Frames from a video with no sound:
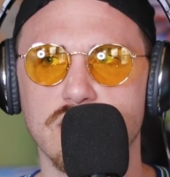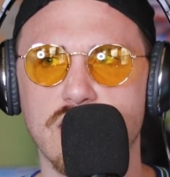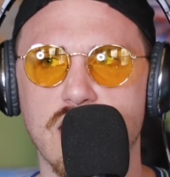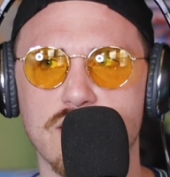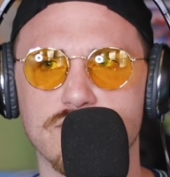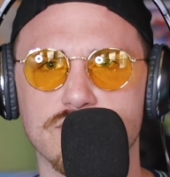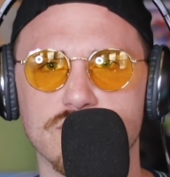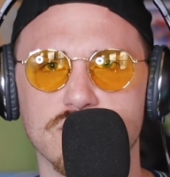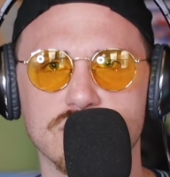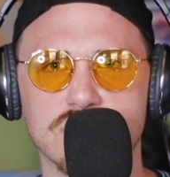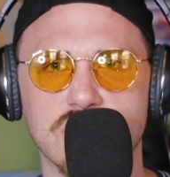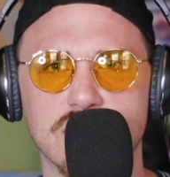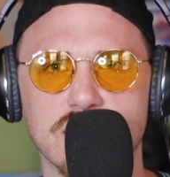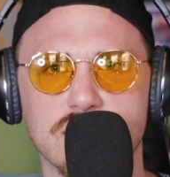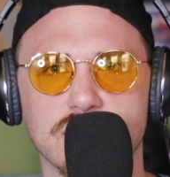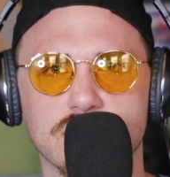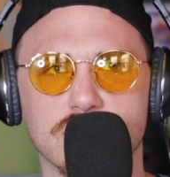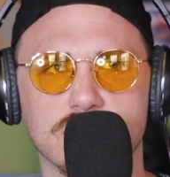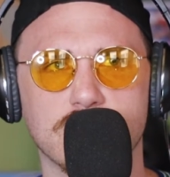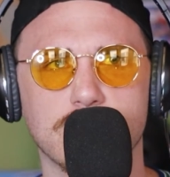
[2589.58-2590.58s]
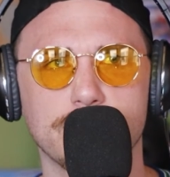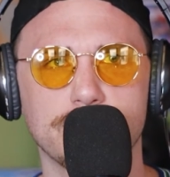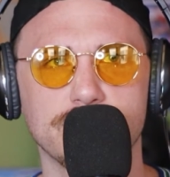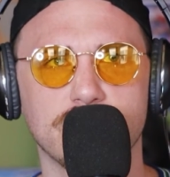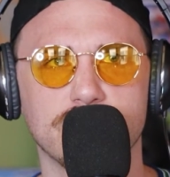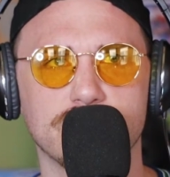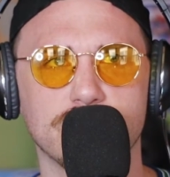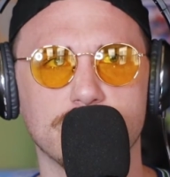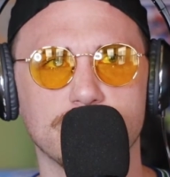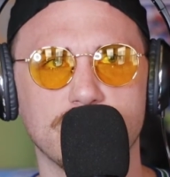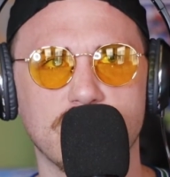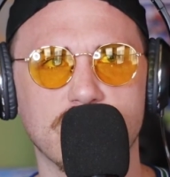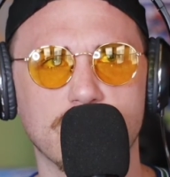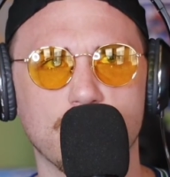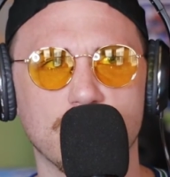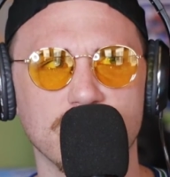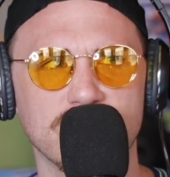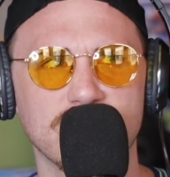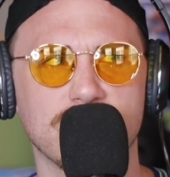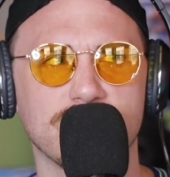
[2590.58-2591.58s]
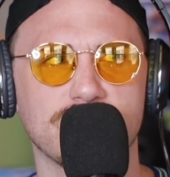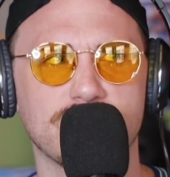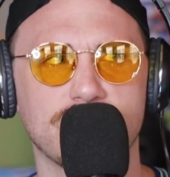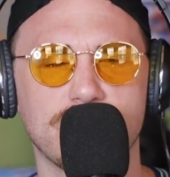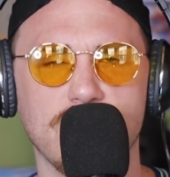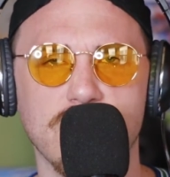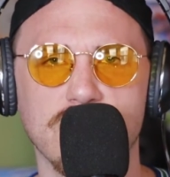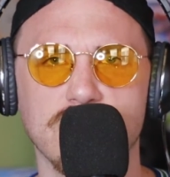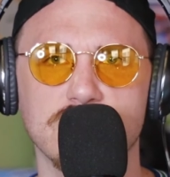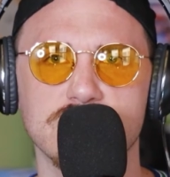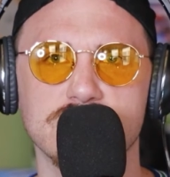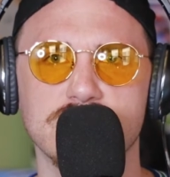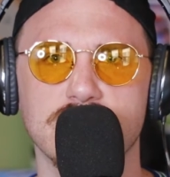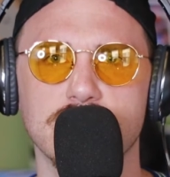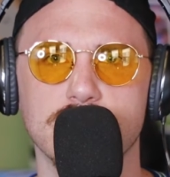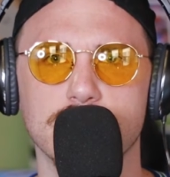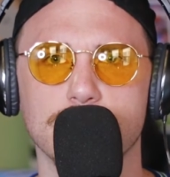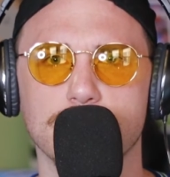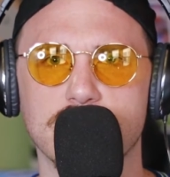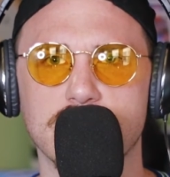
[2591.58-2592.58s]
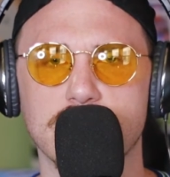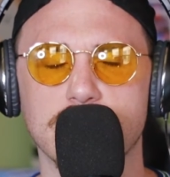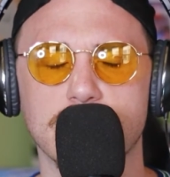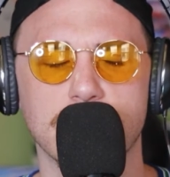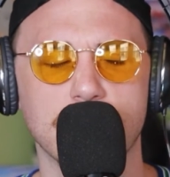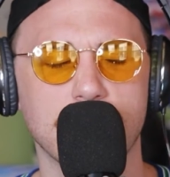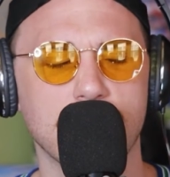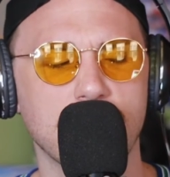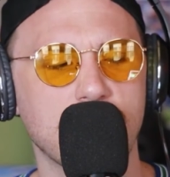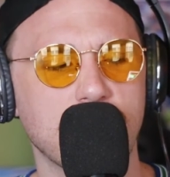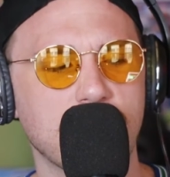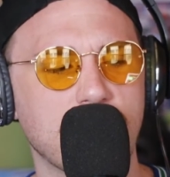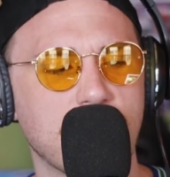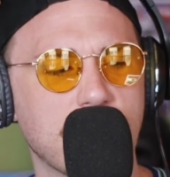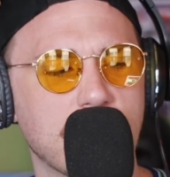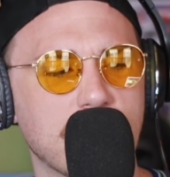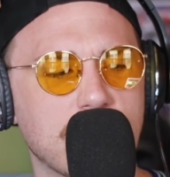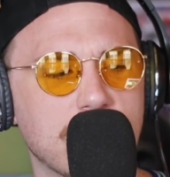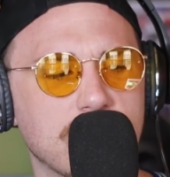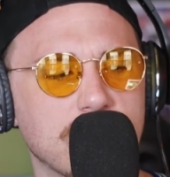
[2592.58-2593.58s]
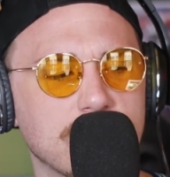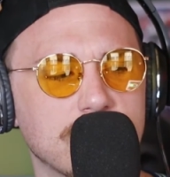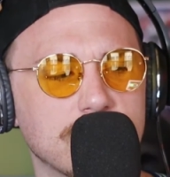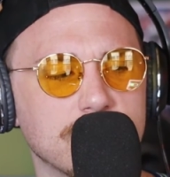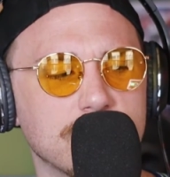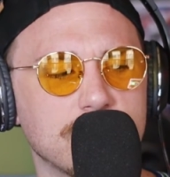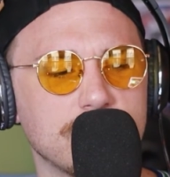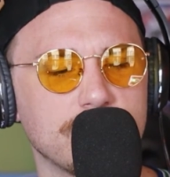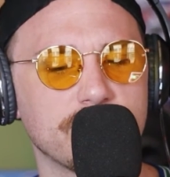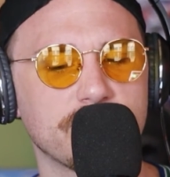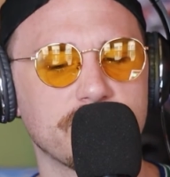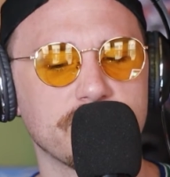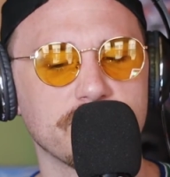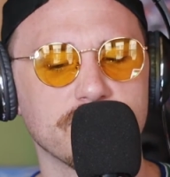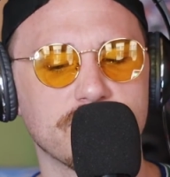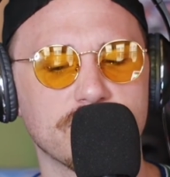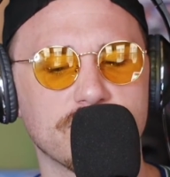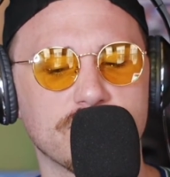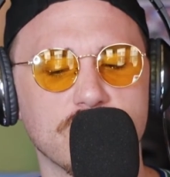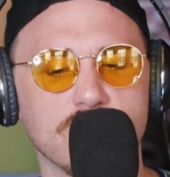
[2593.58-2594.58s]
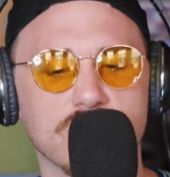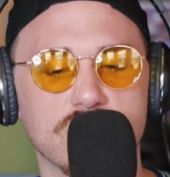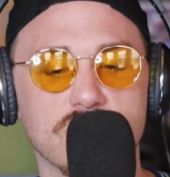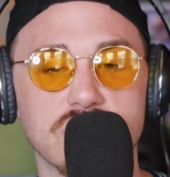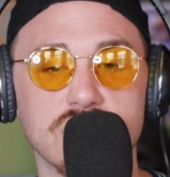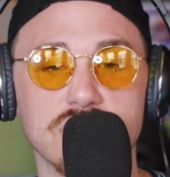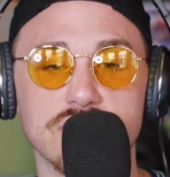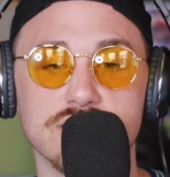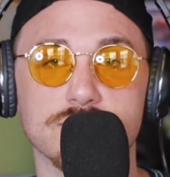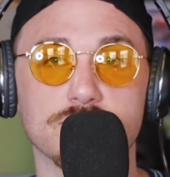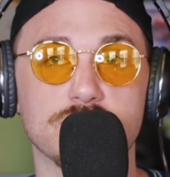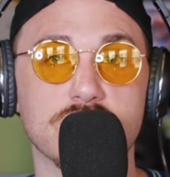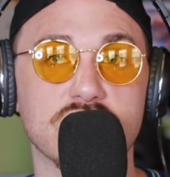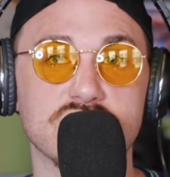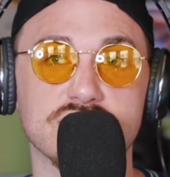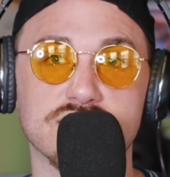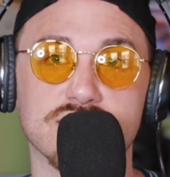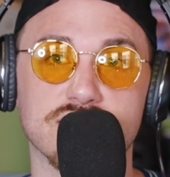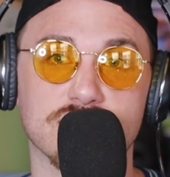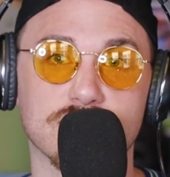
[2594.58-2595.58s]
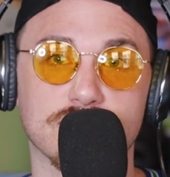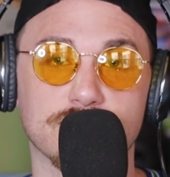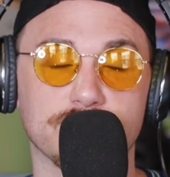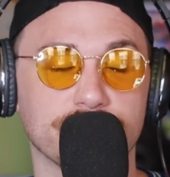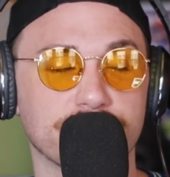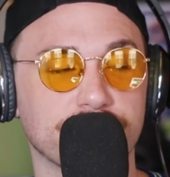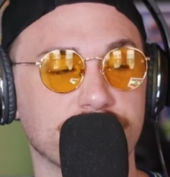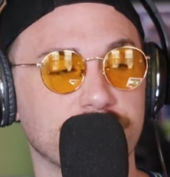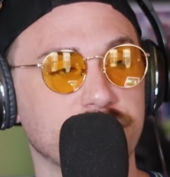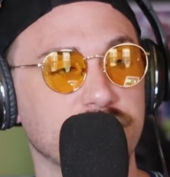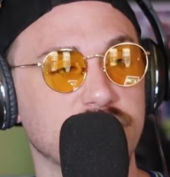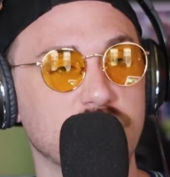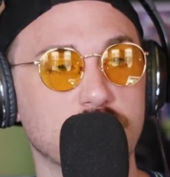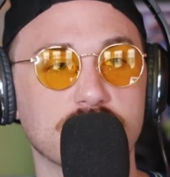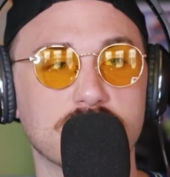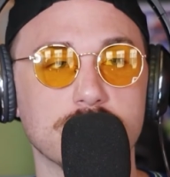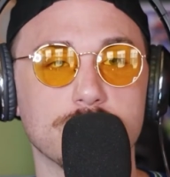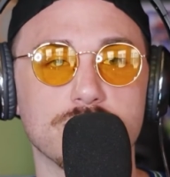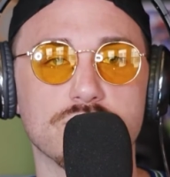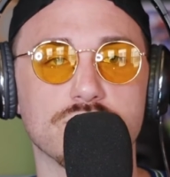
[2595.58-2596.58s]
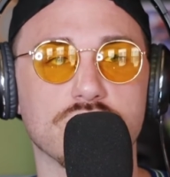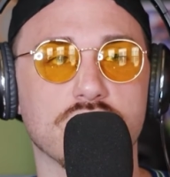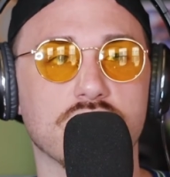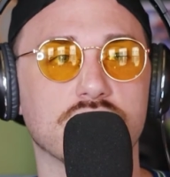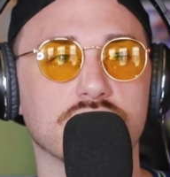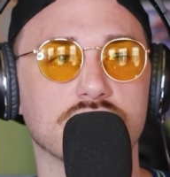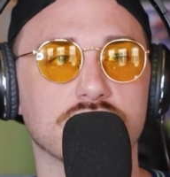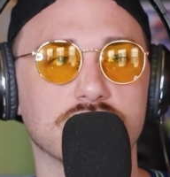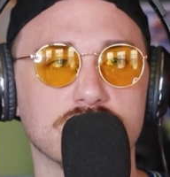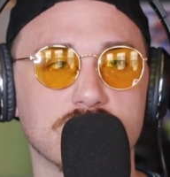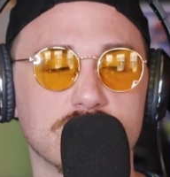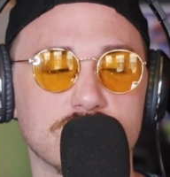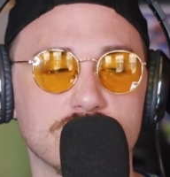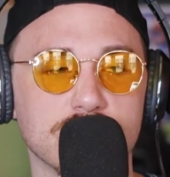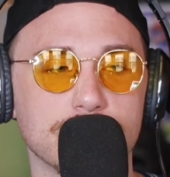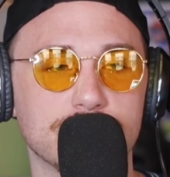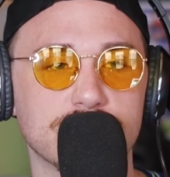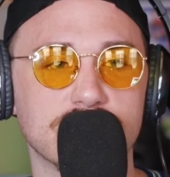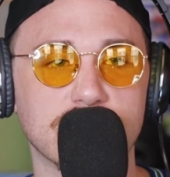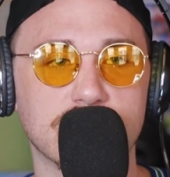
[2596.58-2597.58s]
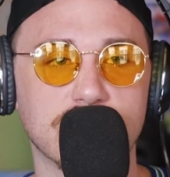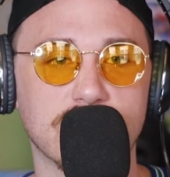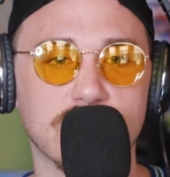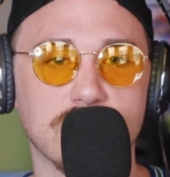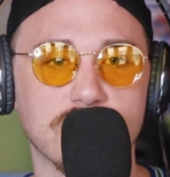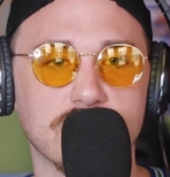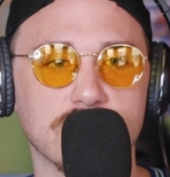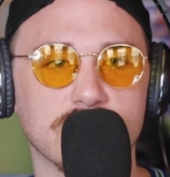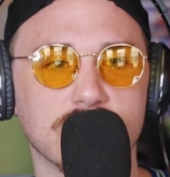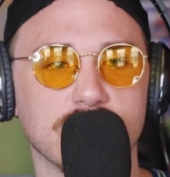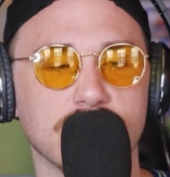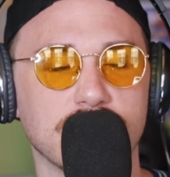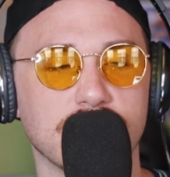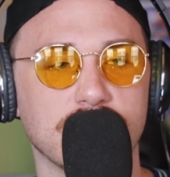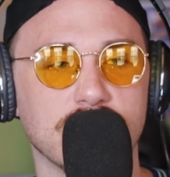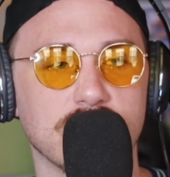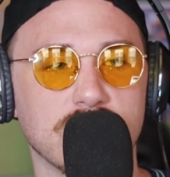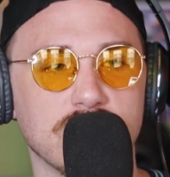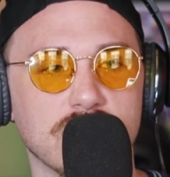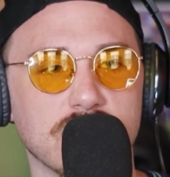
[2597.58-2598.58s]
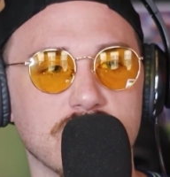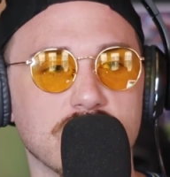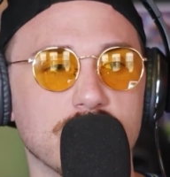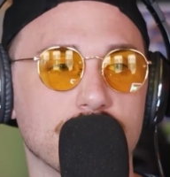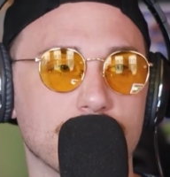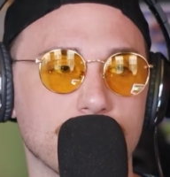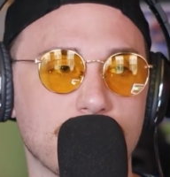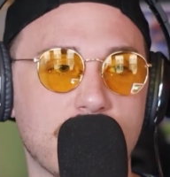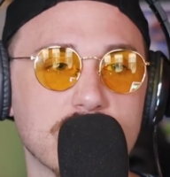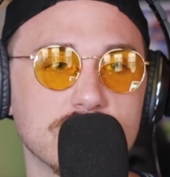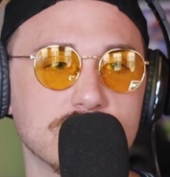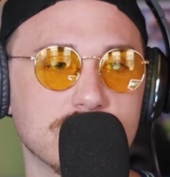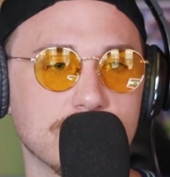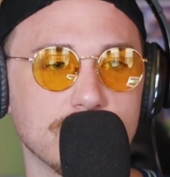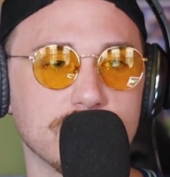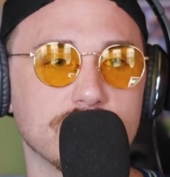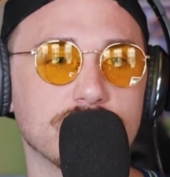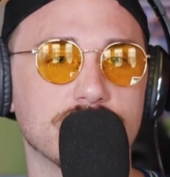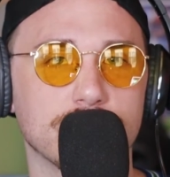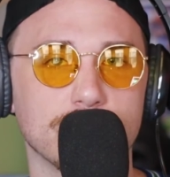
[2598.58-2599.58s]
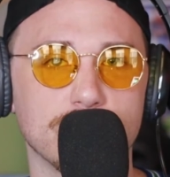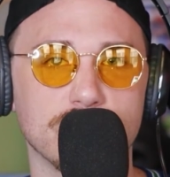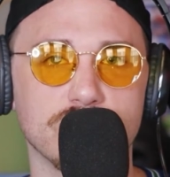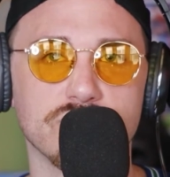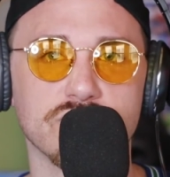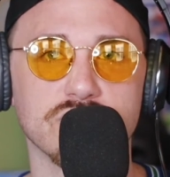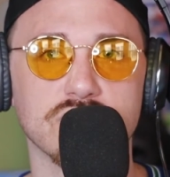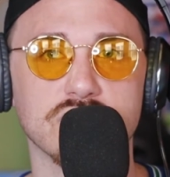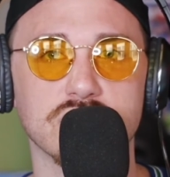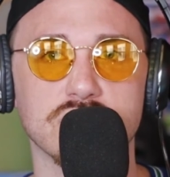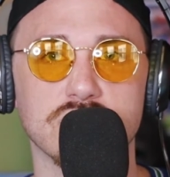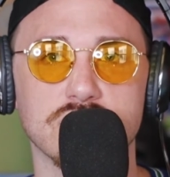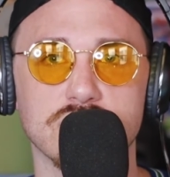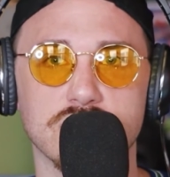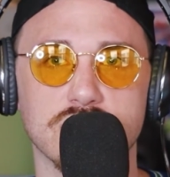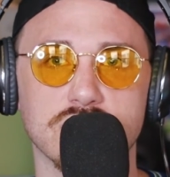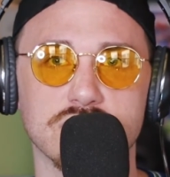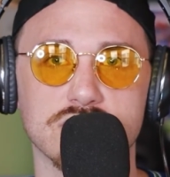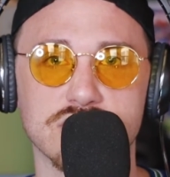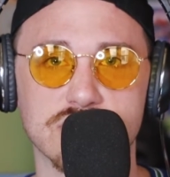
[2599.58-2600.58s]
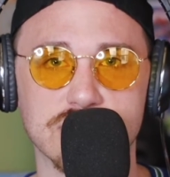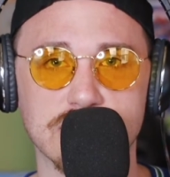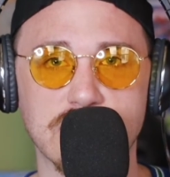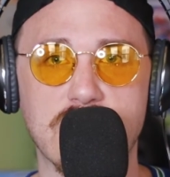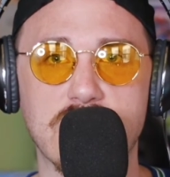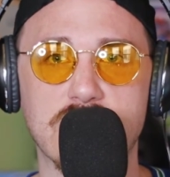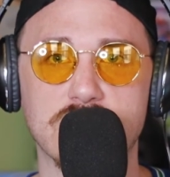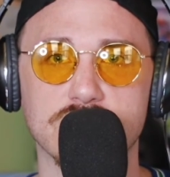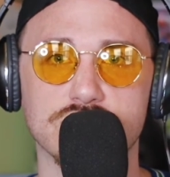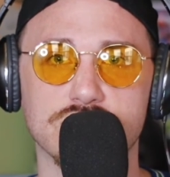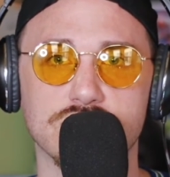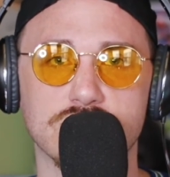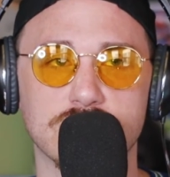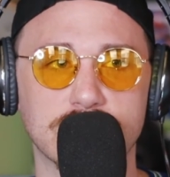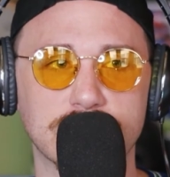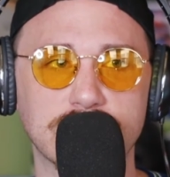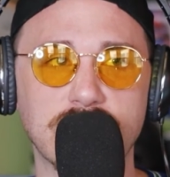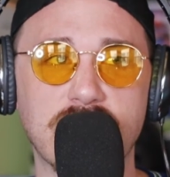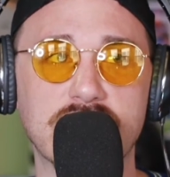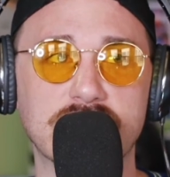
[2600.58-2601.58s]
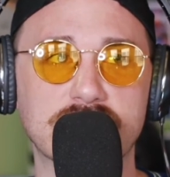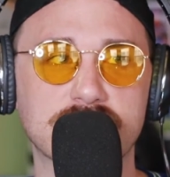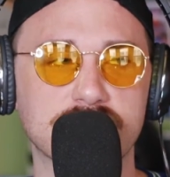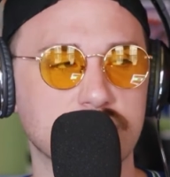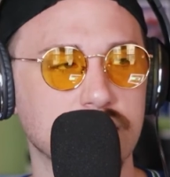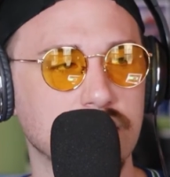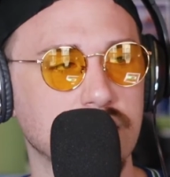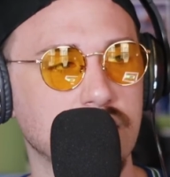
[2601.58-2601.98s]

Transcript: after taking a couple of them, like, what the fuck is hitting me? And Fury is amazing. Don't get me wrong. The Gypsy King, he reminds me of the movie Snatch. Degs.